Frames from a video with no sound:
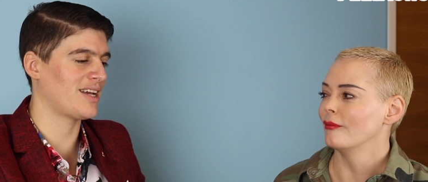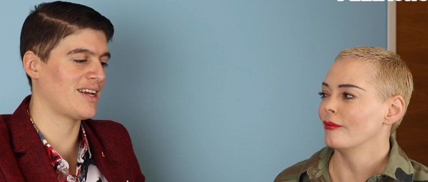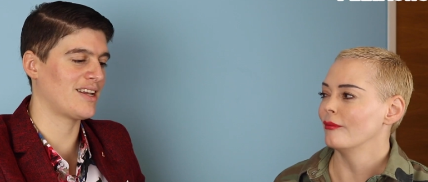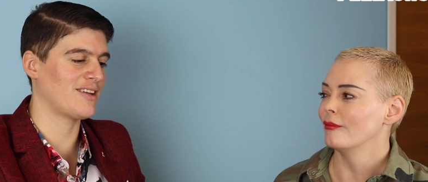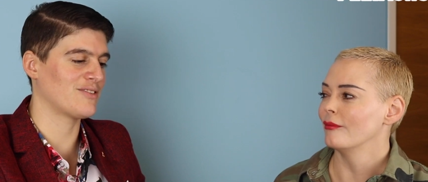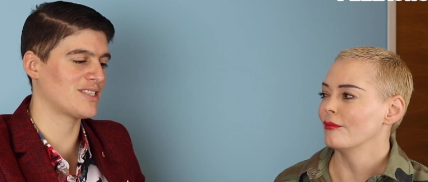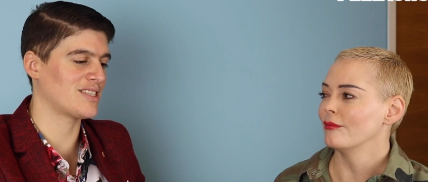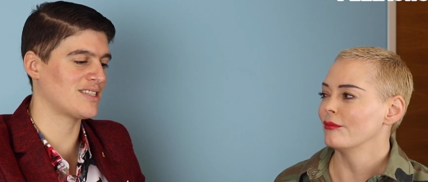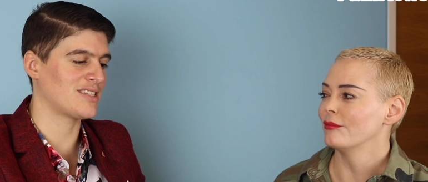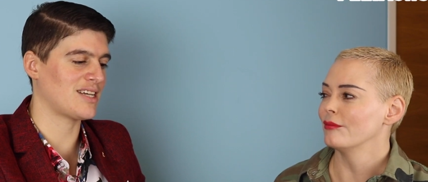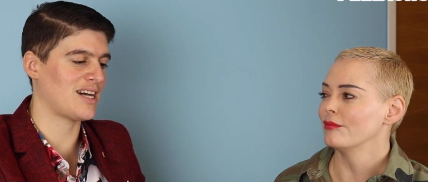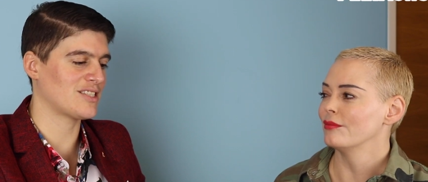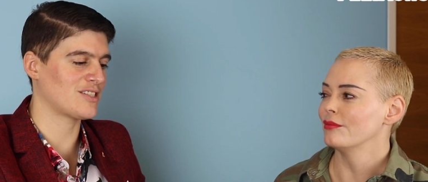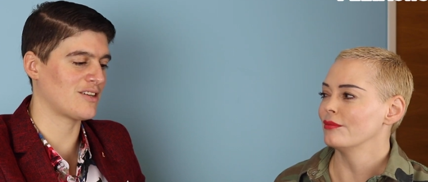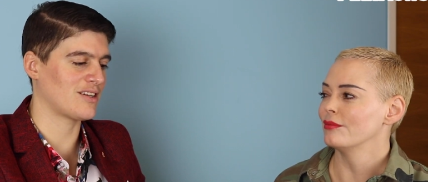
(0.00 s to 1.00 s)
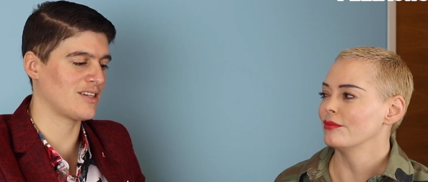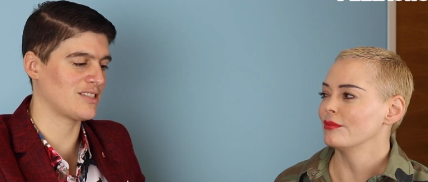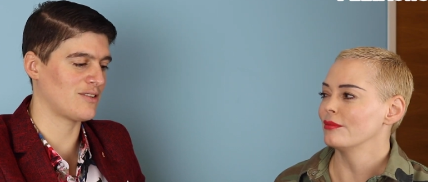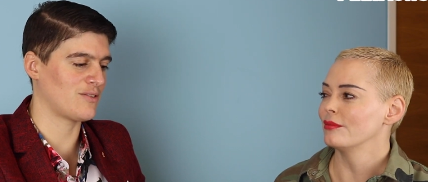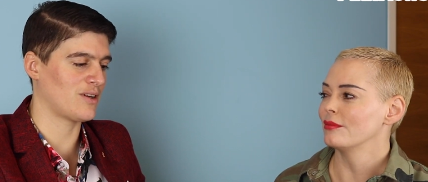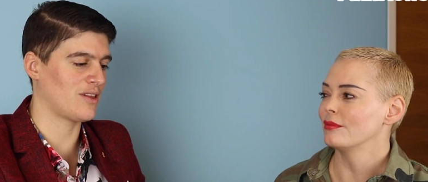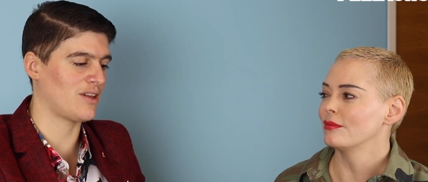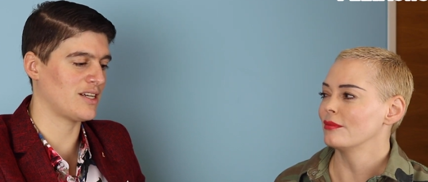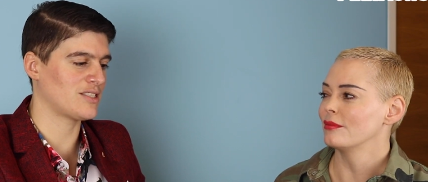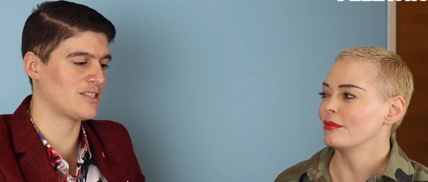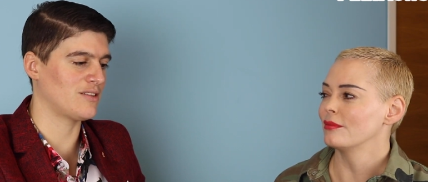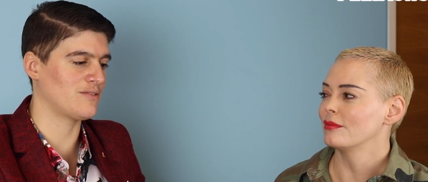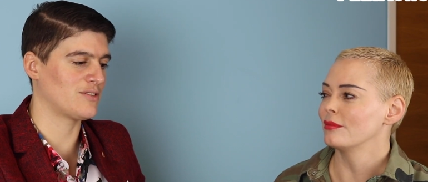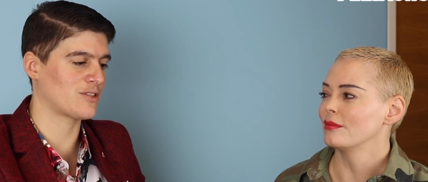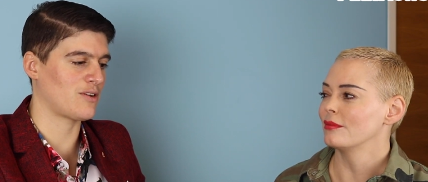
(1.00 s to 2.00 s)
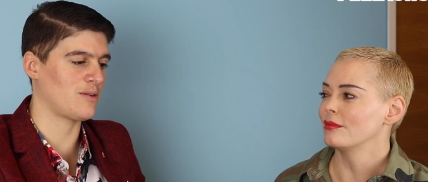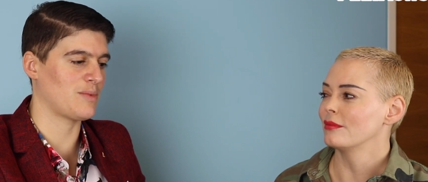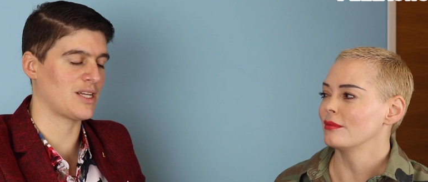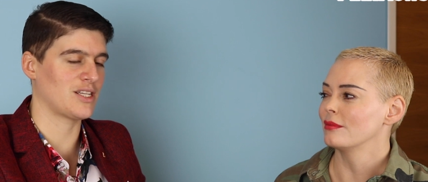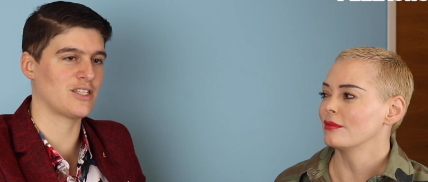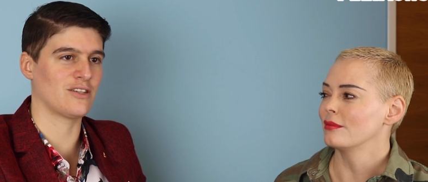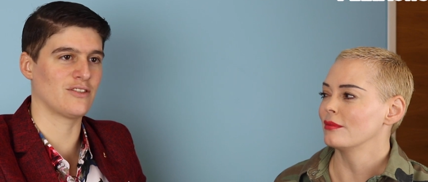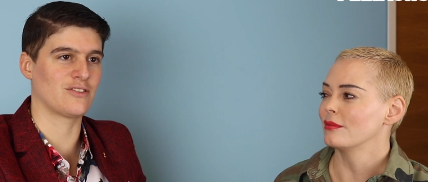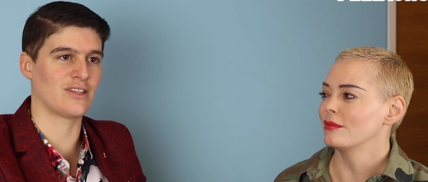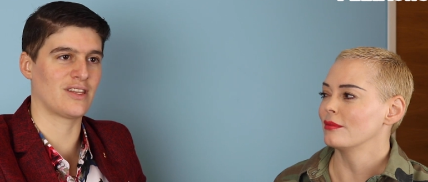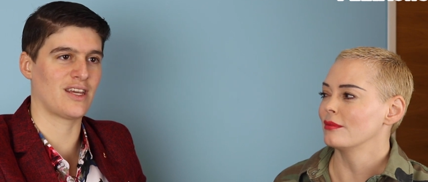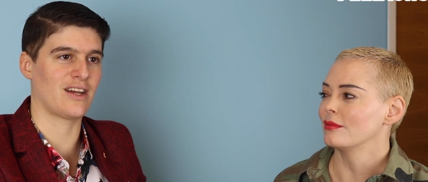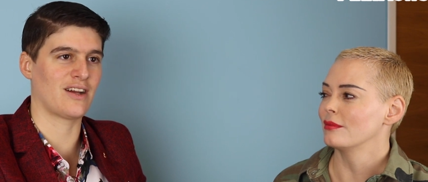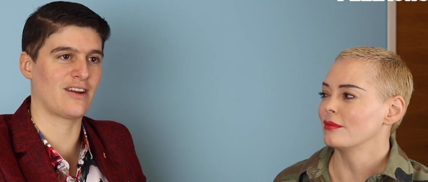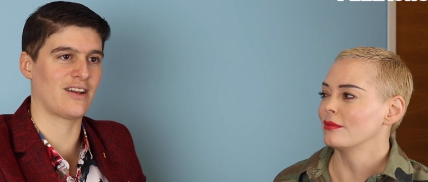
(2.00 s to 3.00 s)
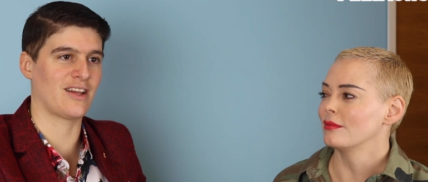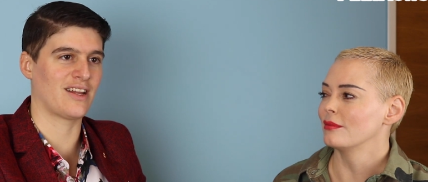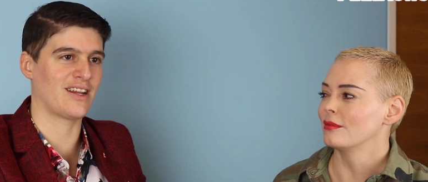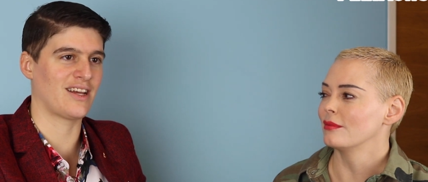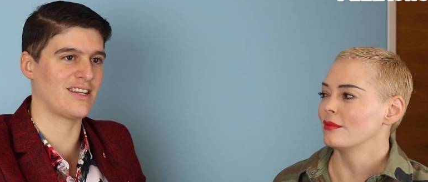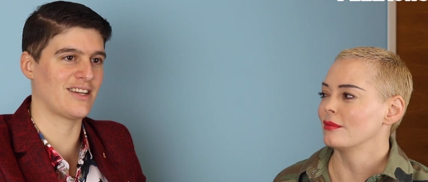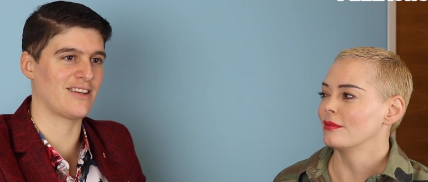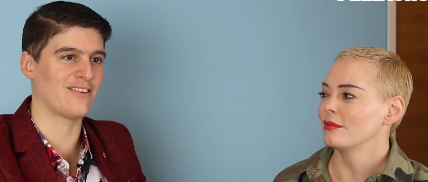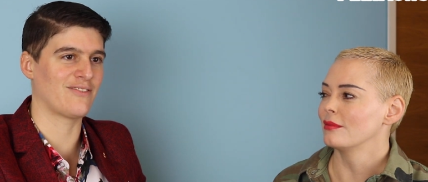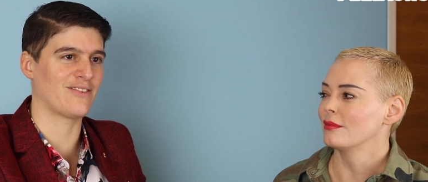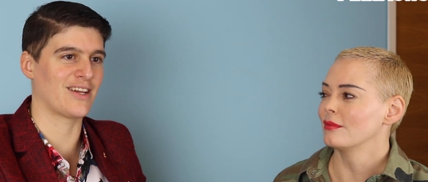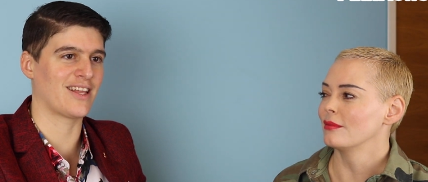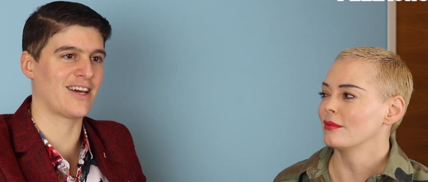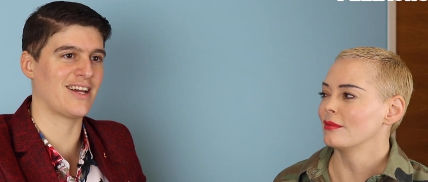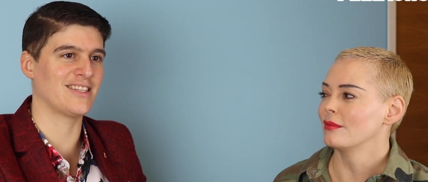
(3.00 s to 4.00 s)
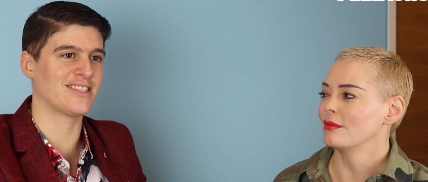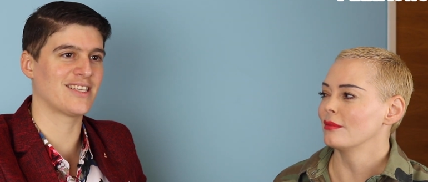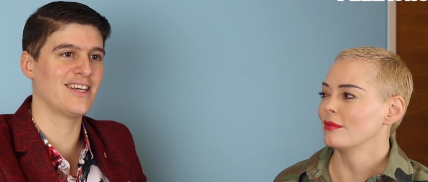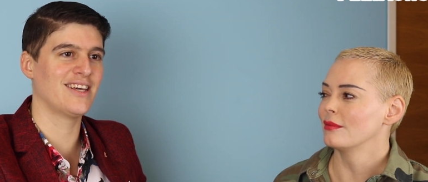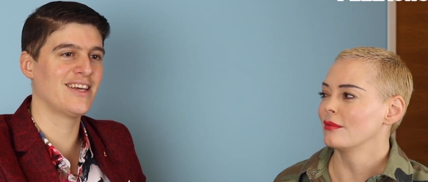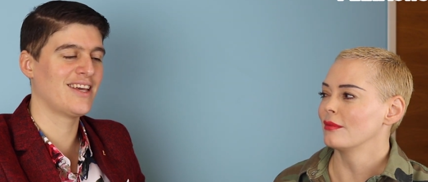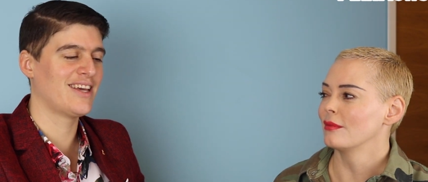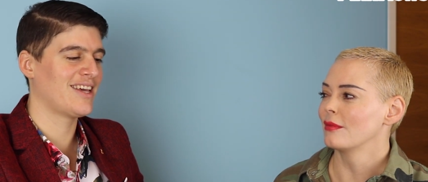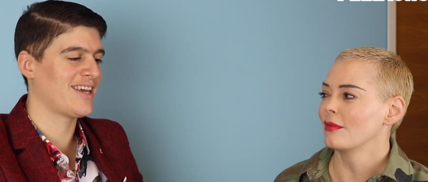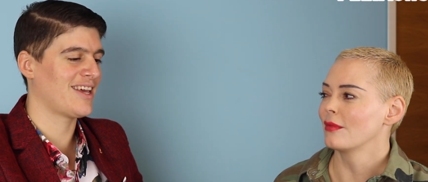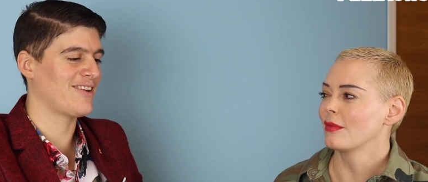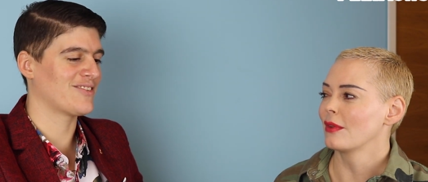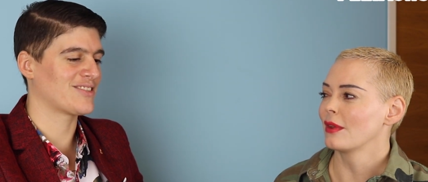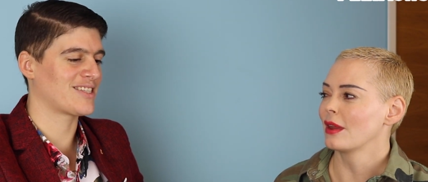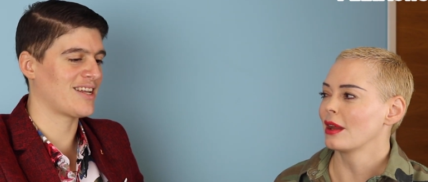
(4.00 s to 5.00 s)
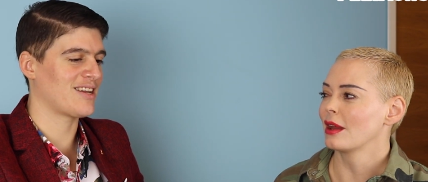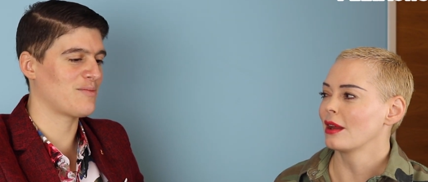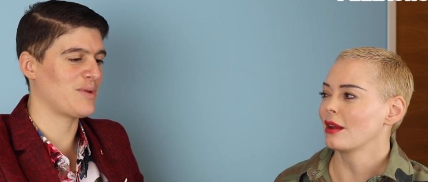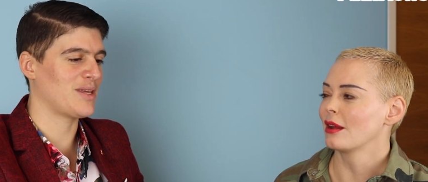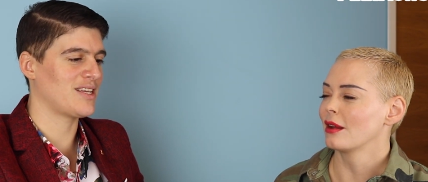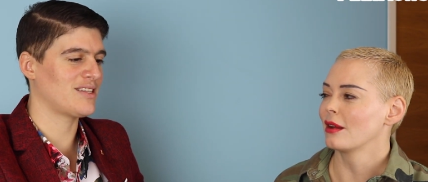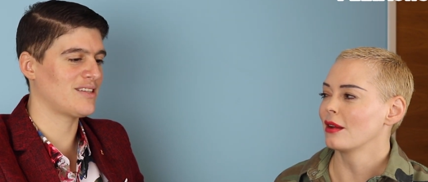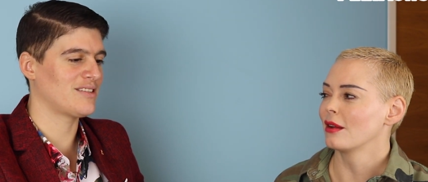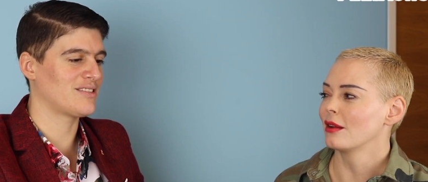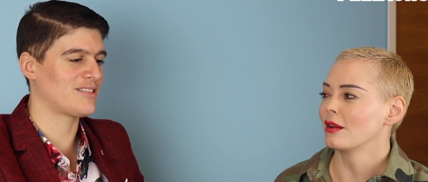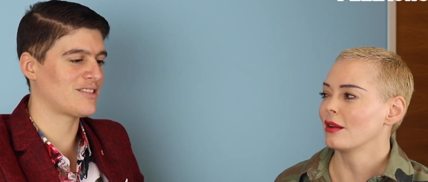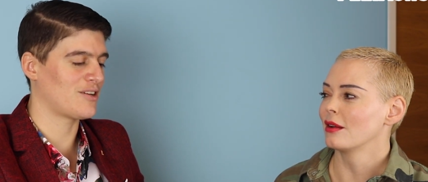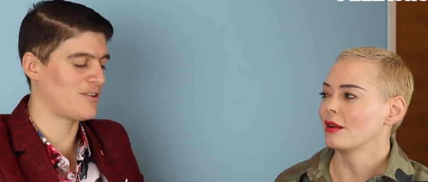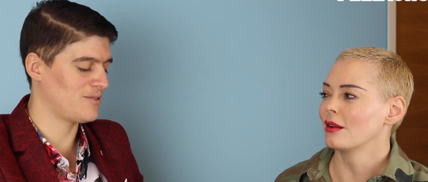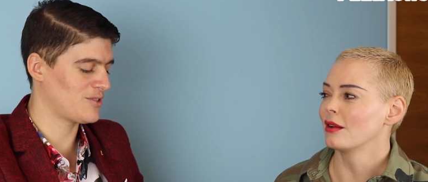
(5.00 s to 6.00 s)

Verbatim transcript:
Speaker 1: and it was a disaster because there were lots of screaming children there, and I didn't realize it was going to be so